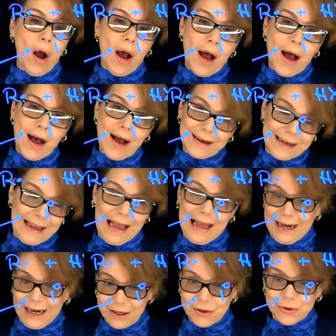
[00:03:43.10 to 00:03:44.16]

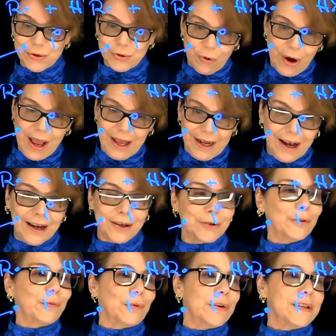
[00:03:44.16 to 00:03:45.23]
cations or anions,
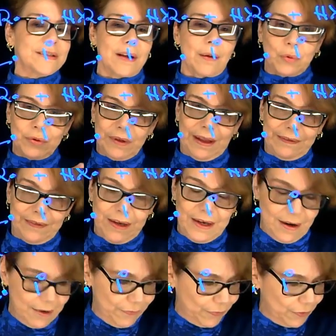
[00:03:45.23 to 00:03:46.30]
for example, than they
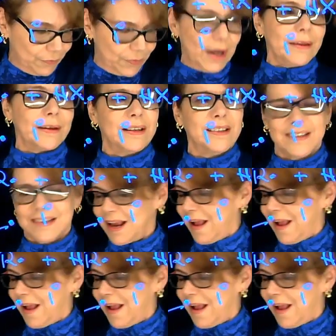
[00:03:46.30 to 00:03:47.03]
are from radicals.